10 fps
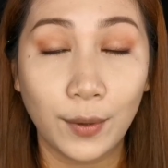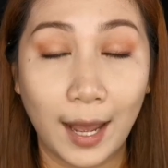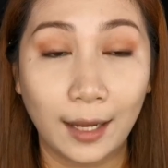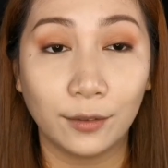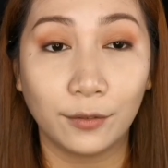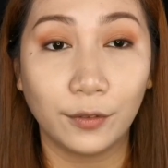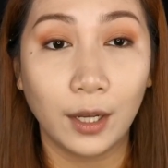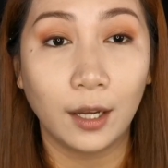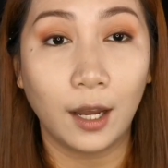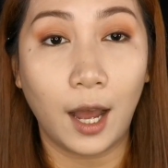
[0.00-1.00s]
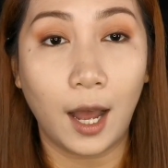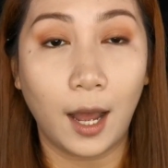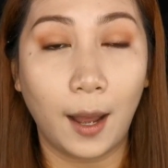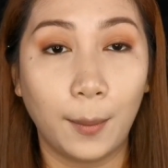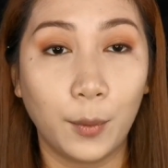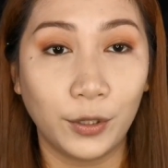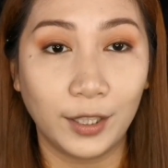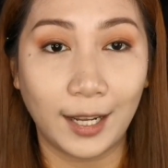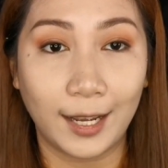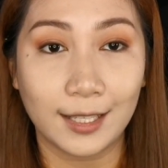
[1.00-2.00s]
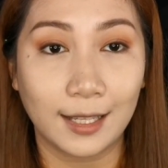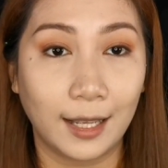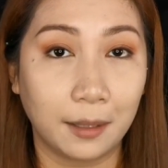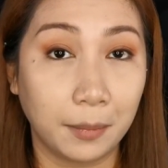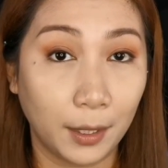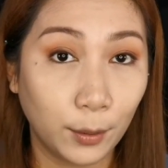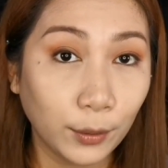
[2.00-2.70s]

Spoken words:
have hooded eyes like me.